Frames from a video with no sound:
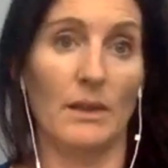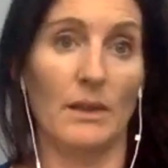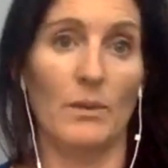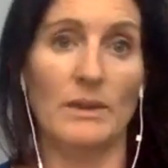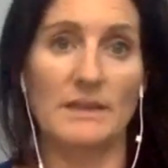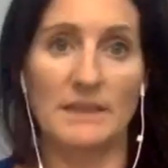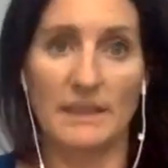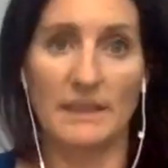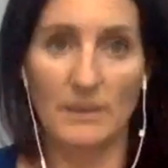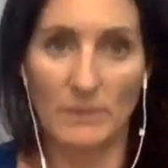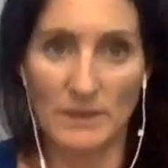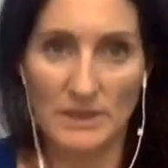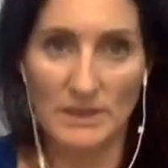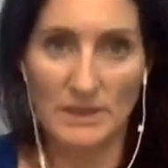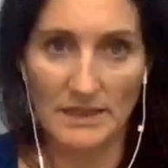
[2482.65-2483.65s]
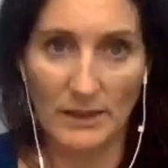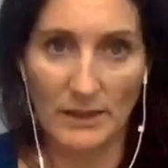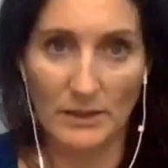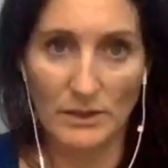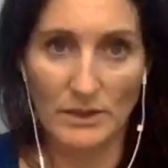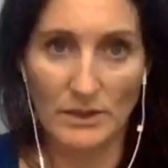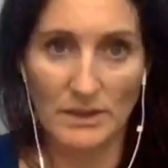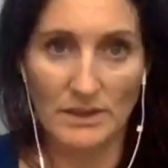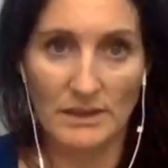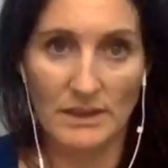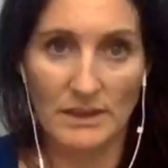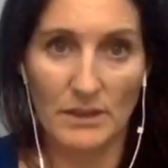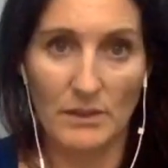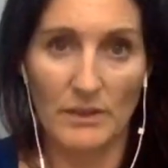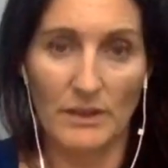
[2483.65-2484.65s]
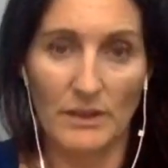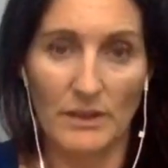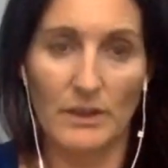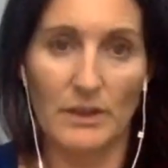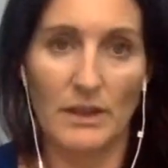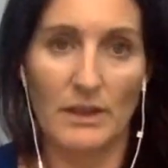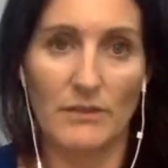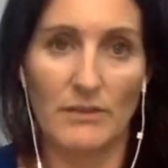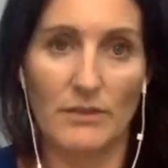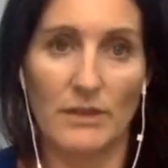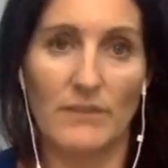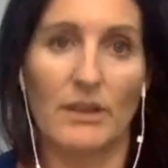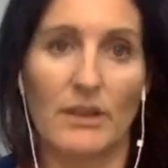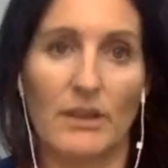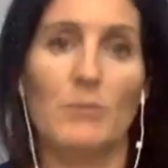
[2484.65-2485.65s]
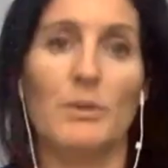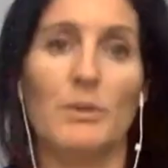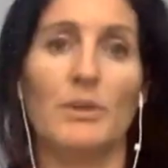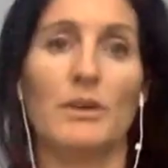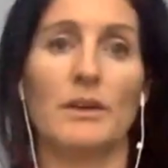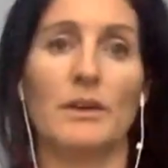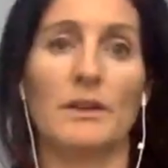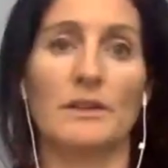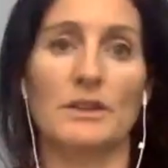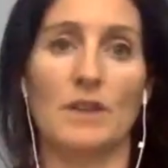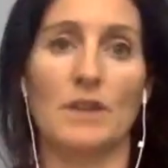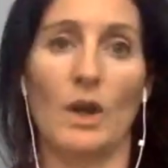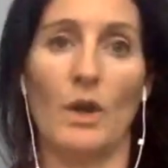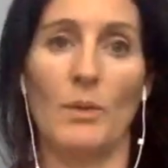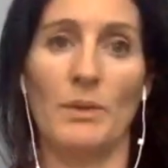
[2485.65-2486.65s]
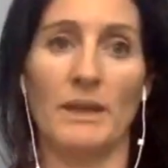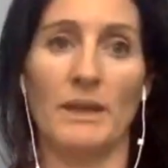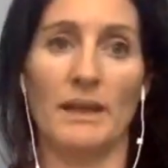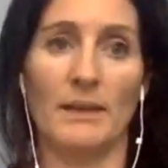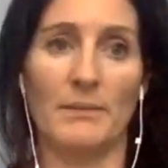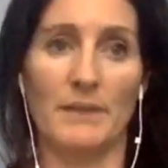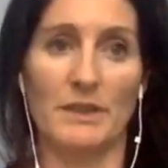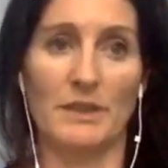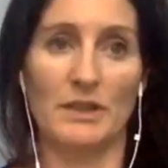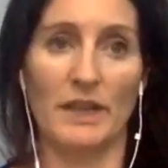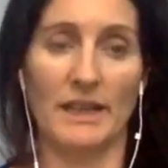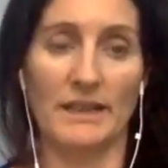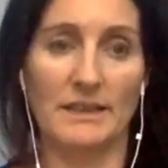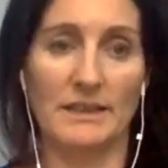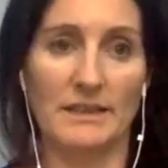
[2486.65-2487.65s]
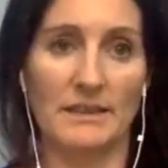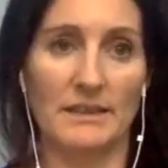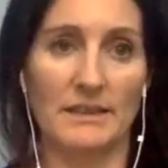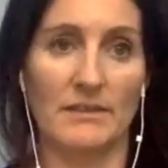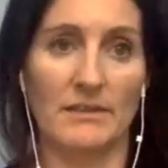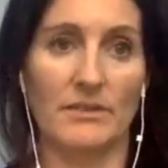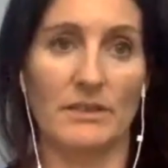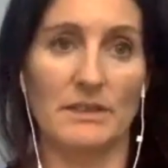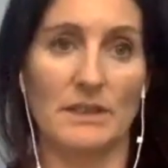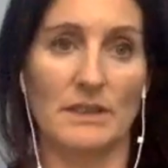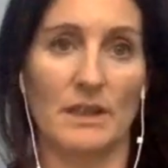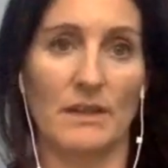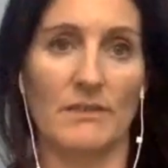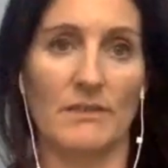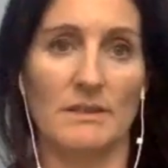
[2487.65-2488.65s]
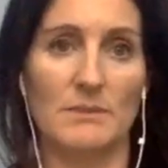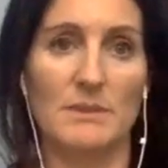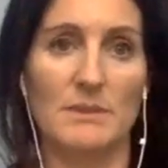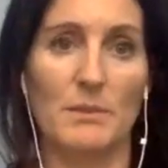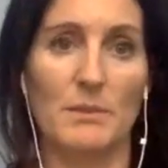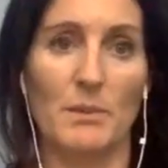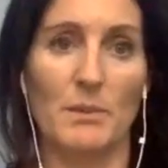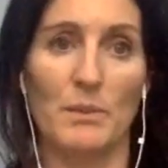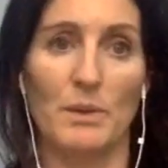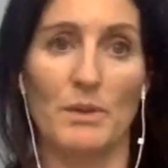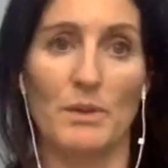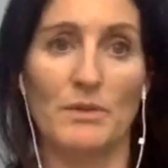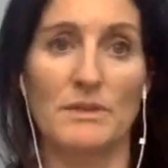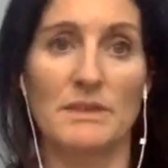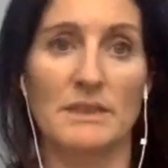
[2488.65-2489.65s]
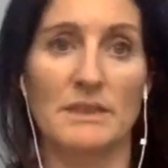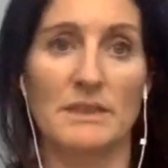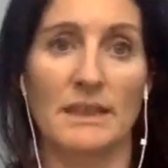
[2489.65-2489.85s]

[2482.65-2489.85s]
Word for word: We sit and we slouch with our in front of our computer and just opening up the chest for some simple moves.